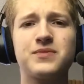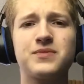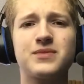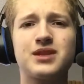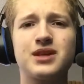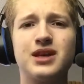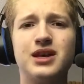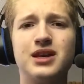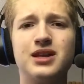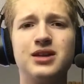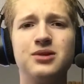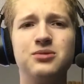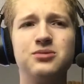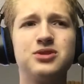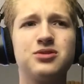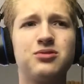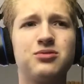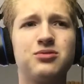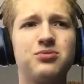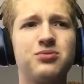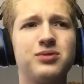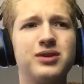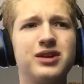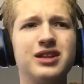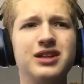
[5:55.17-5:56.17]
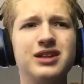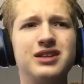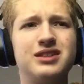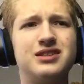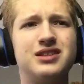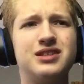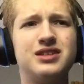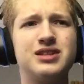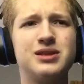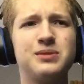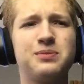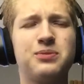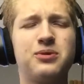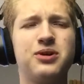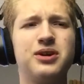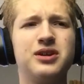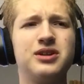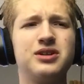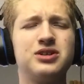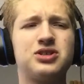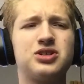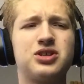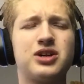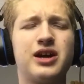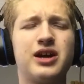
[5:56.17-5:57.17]
And it was a really
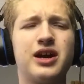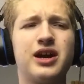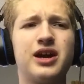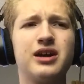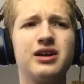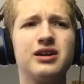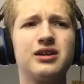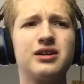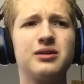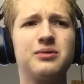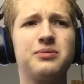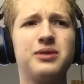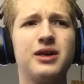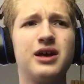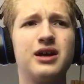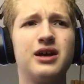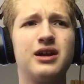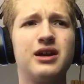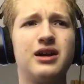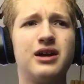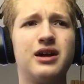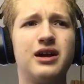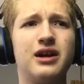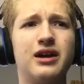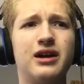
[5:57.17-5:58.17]
disappointing track that